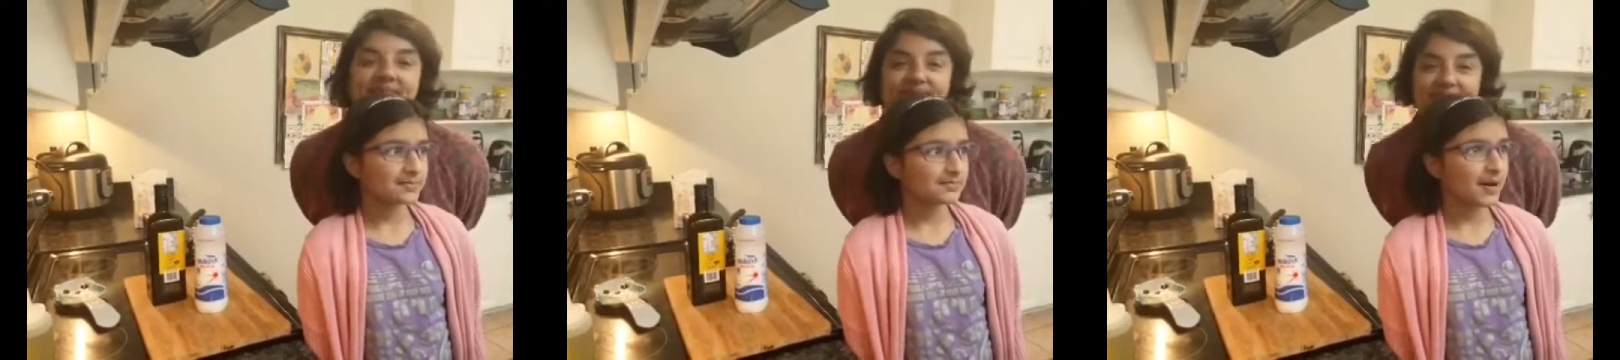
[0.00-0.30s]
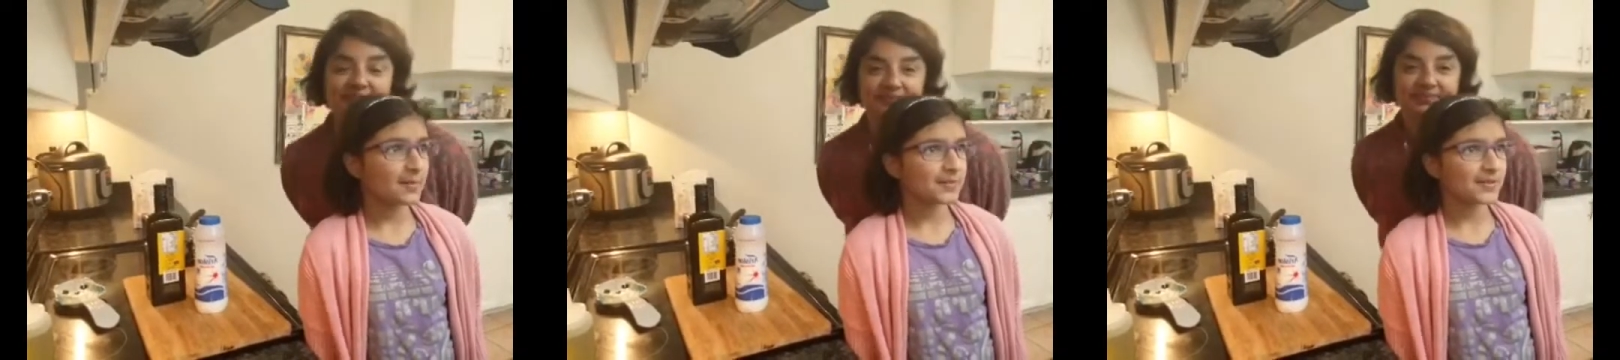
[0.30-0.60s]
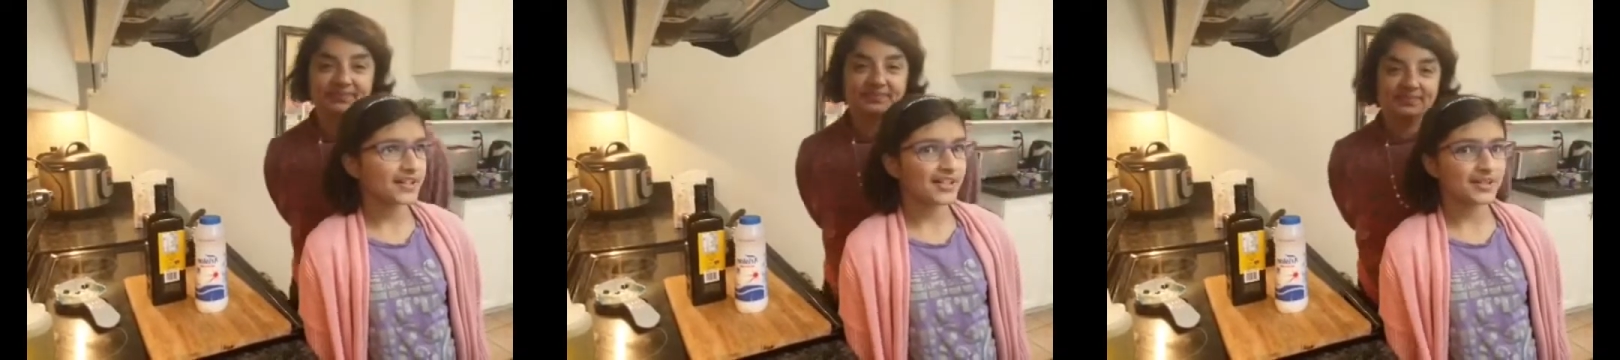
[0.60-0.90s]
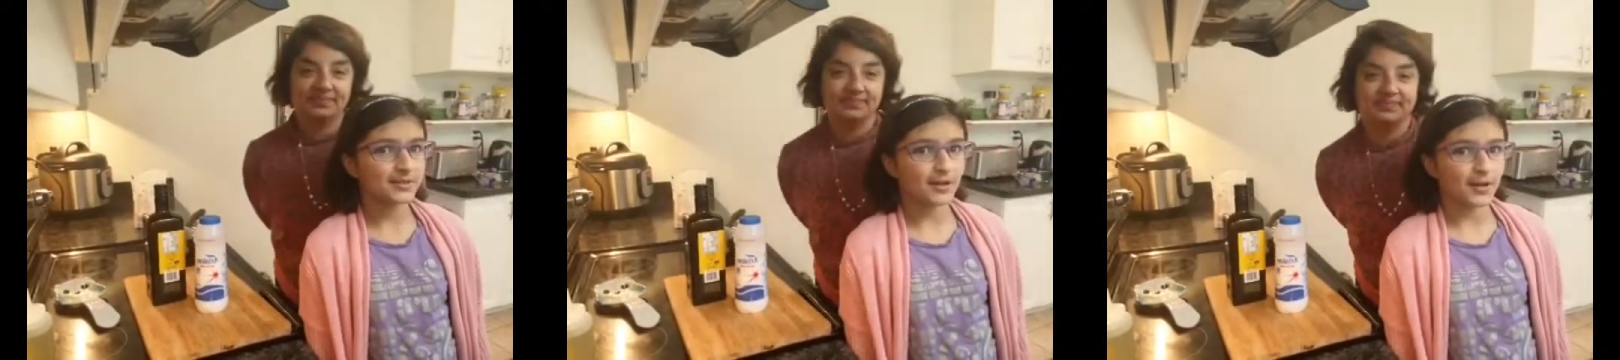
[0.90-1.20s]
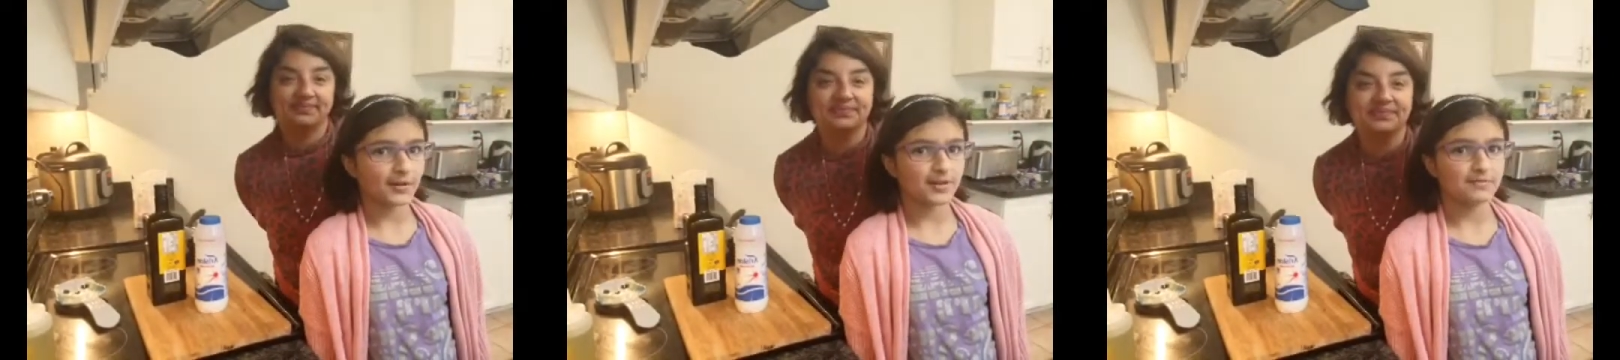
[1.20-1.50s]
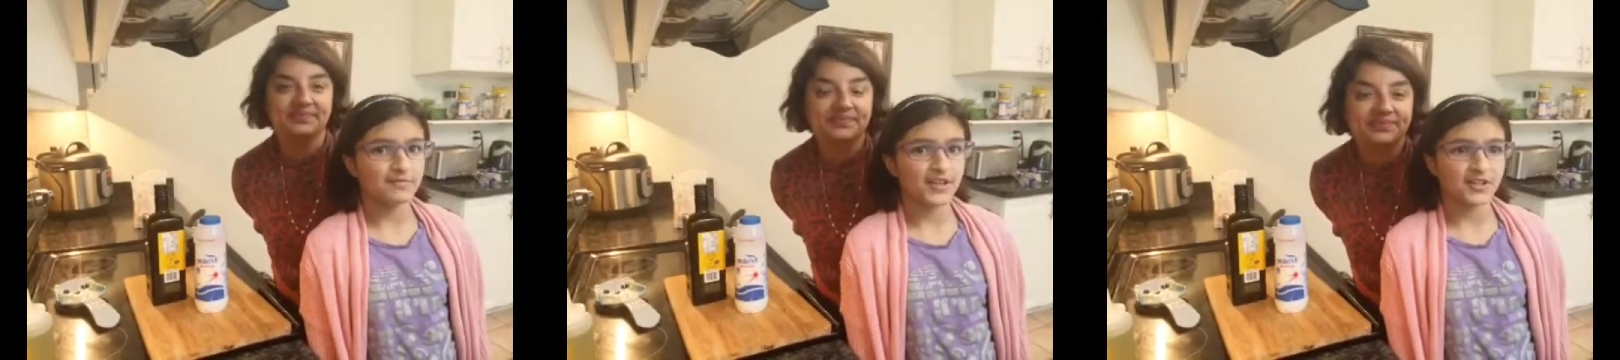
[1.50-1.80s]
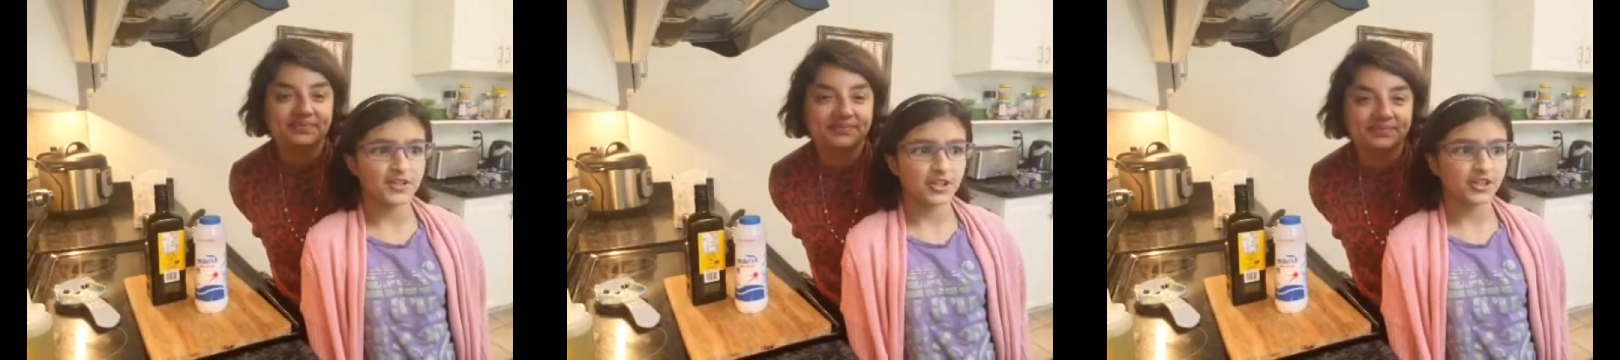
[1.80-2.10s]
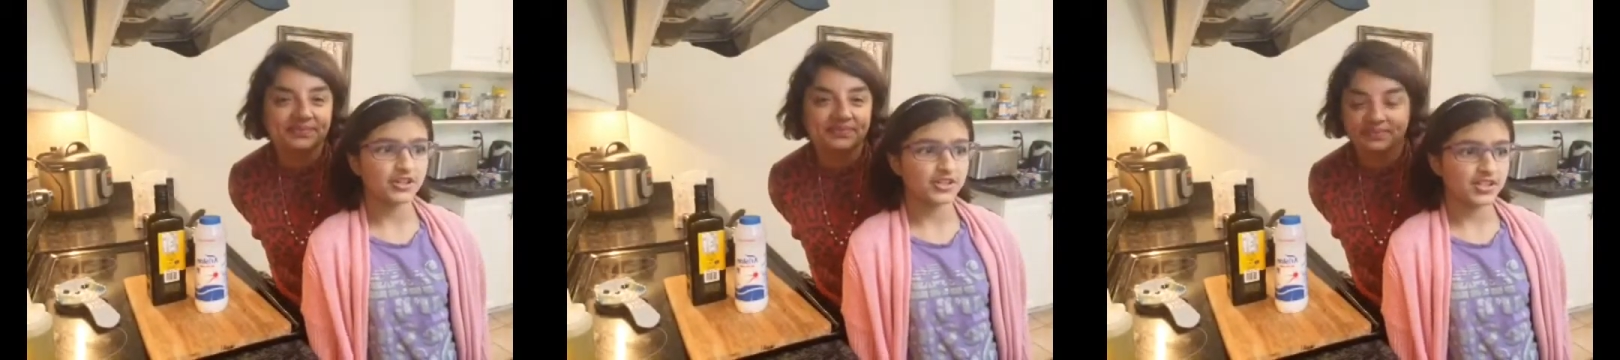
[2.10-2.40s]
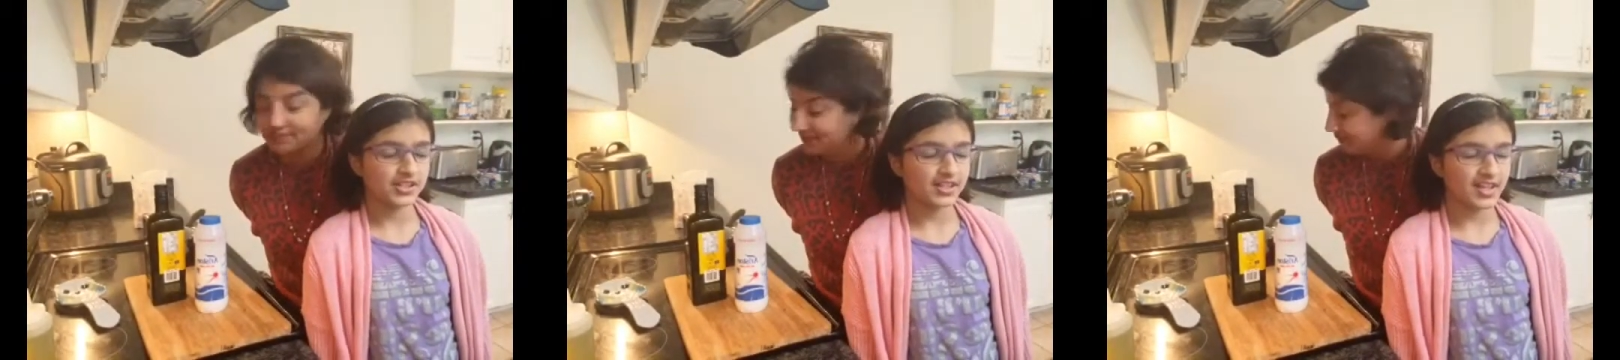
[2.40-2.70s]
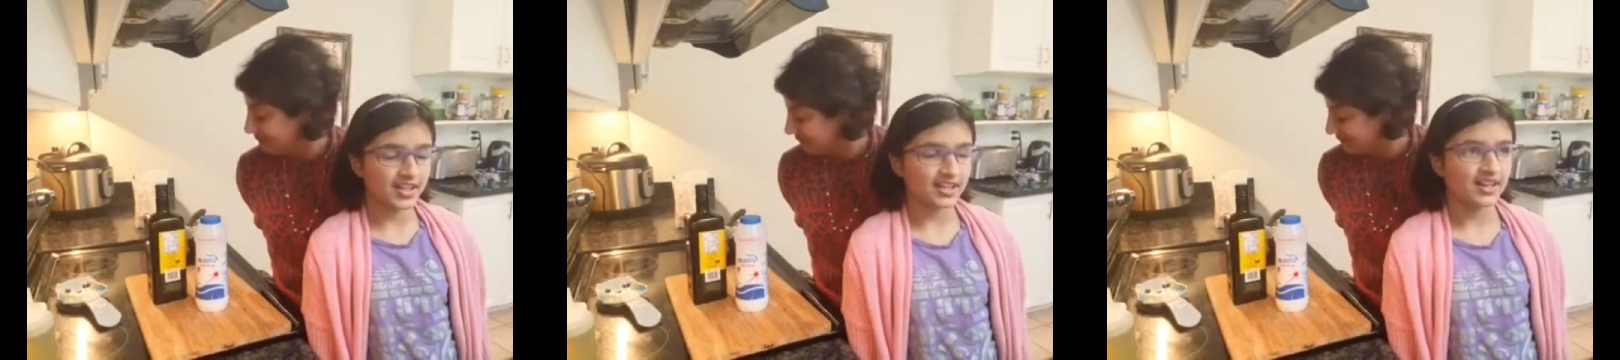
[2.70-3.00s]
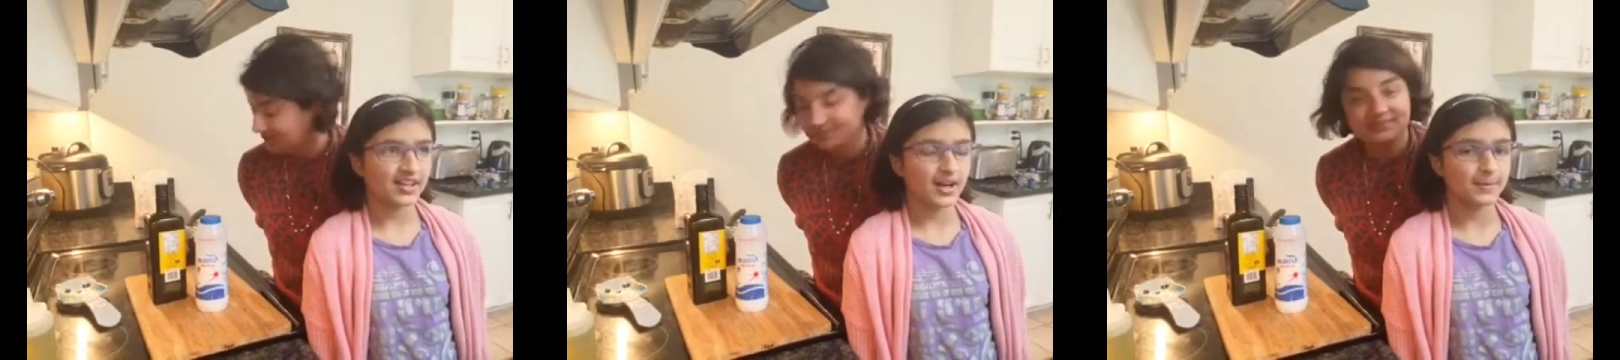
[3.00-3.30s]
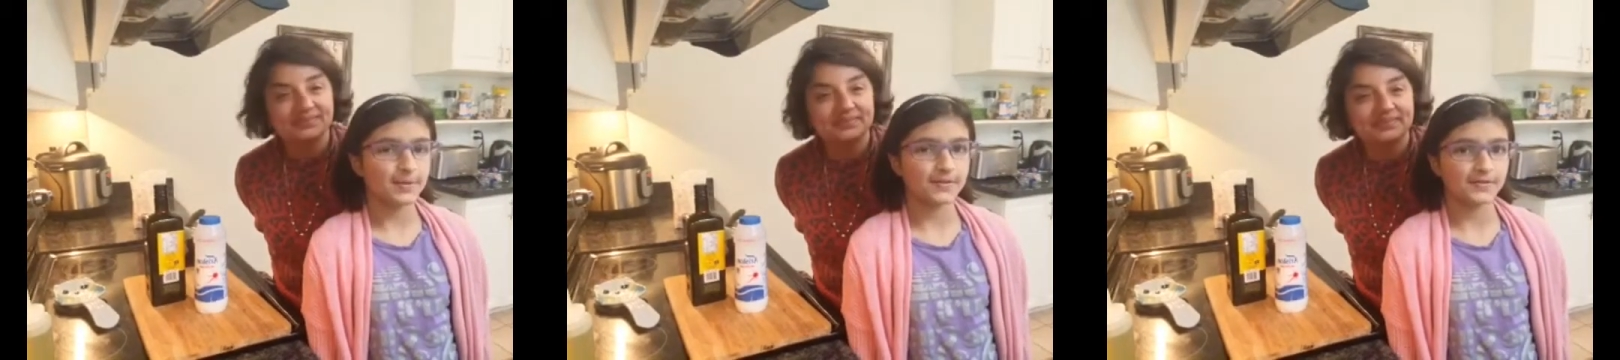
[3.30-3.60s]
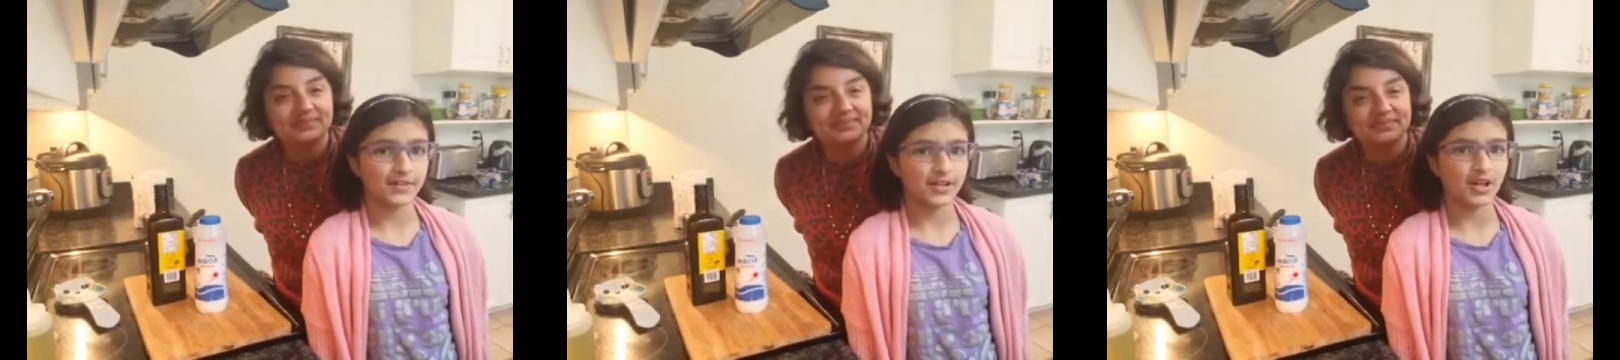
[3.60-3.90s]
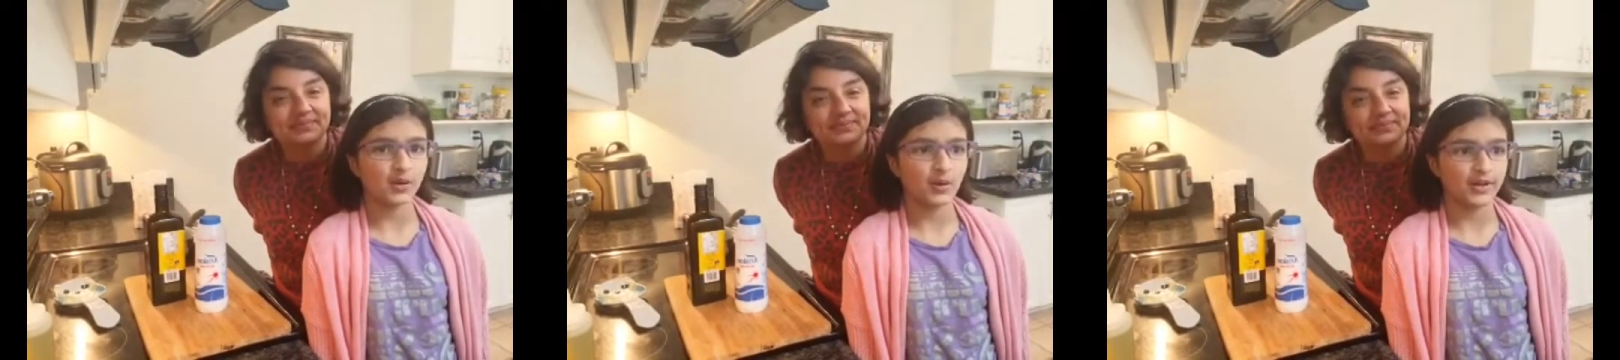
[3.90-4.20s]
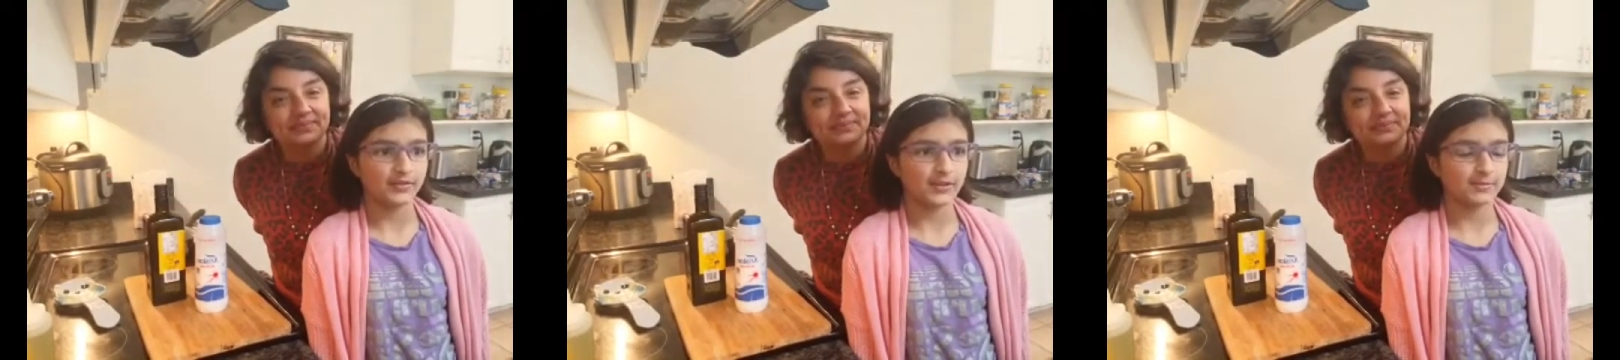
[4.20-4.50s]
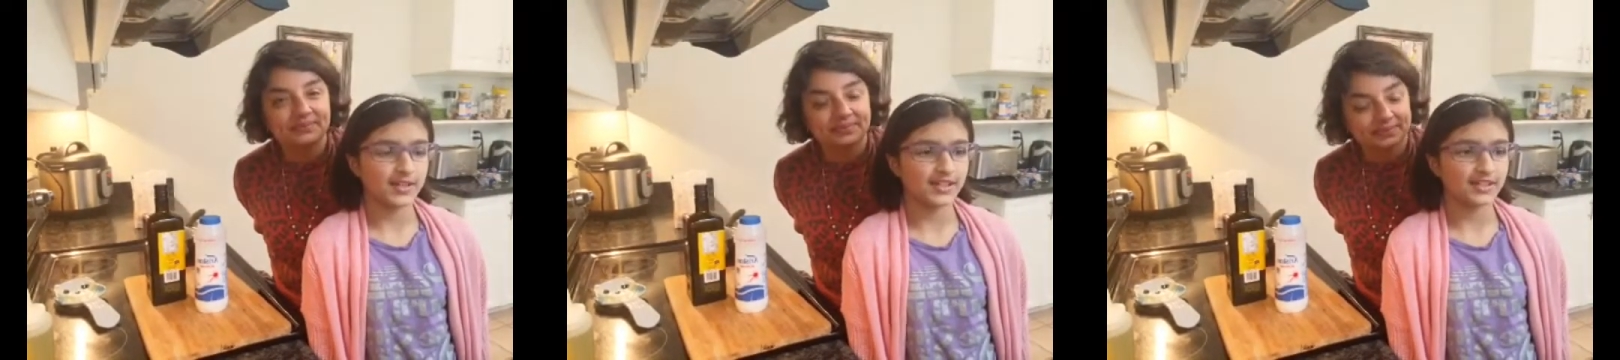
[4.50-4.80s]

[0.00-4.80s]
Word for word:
Speaker 1: popcorn in the microwave, make sure you stay a couple feet away from it